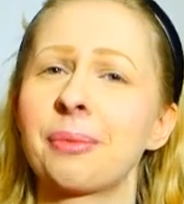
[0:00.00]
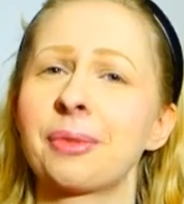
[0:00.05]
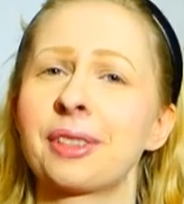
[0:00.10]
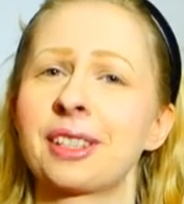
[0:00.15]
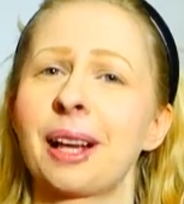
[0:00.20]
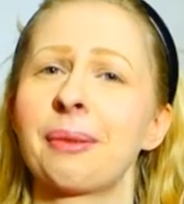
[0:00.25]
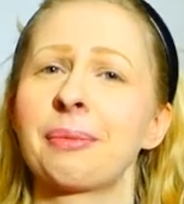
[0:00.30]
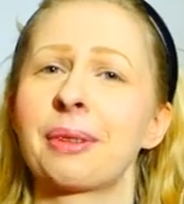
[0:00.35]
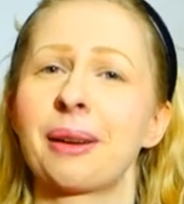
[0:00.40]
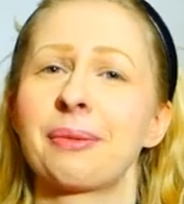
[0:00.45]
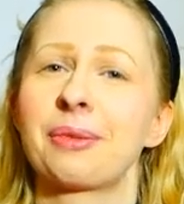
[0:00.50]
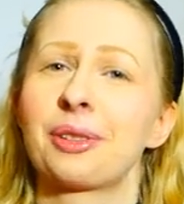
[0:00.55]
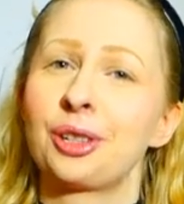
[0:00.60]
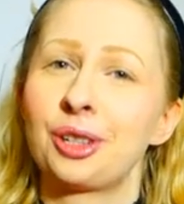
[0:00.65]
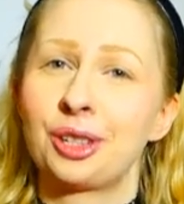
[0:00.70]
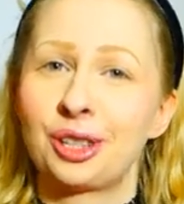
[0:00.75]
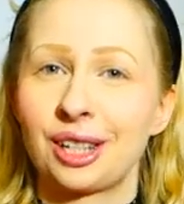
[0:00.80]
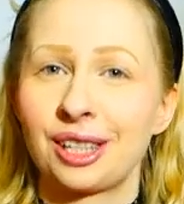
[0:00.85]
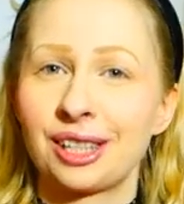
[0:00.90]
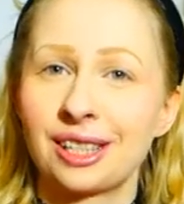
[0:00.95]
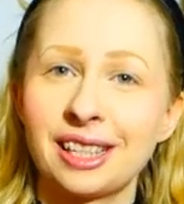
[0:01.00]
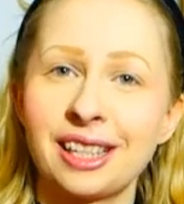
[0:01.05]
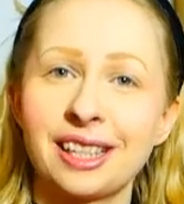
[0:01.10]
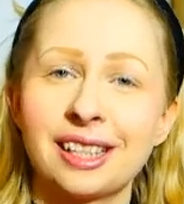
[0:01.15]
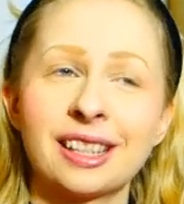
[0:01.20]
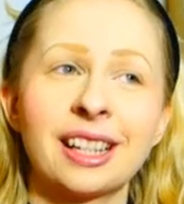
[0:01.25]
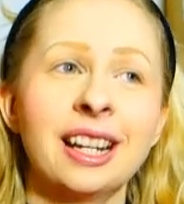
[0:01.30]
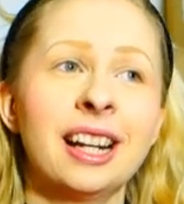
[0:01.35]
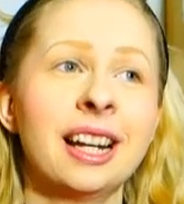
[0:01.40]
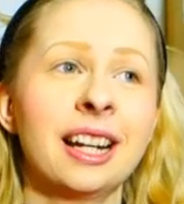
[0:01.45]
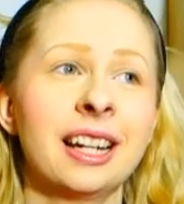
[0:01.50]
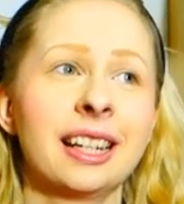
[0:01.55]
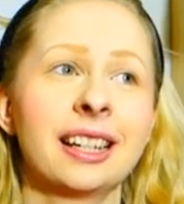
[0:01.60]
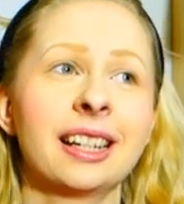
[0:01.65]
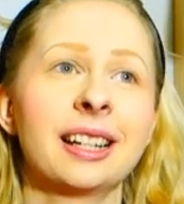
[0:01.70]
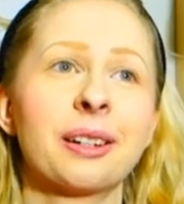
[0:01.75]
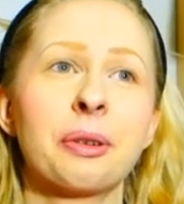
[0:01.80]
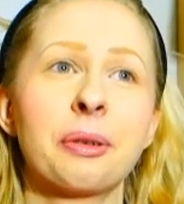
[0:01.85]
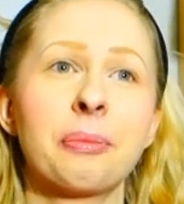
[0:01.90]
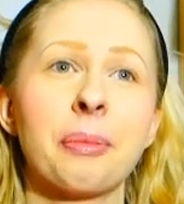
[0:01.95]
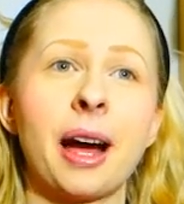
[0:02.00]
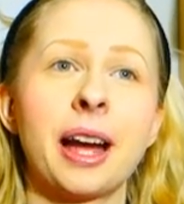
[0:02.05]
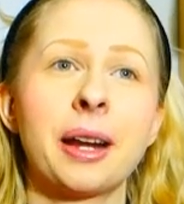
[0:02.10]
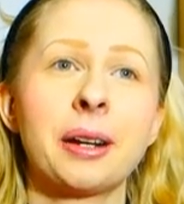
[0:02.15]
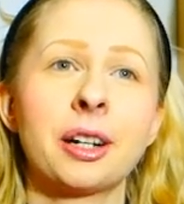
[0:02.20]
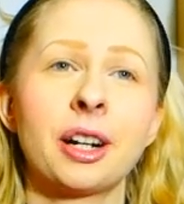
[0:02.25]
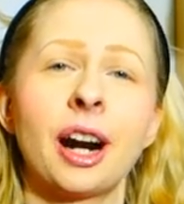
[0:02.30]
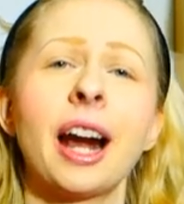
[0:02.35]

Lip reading: Sometimes she just needs a little reminder.